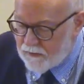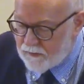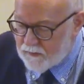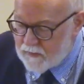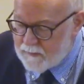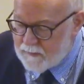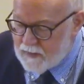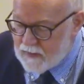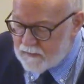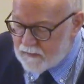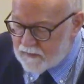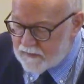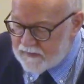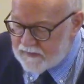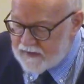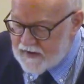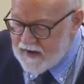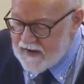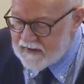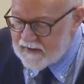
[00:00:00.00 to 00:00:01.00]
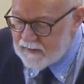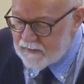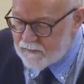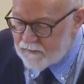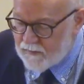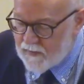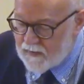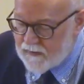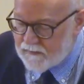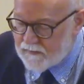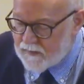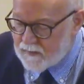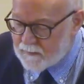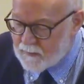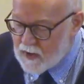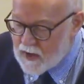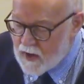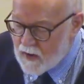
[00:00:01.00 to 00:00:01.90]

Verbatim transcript: three men were standing in front of him.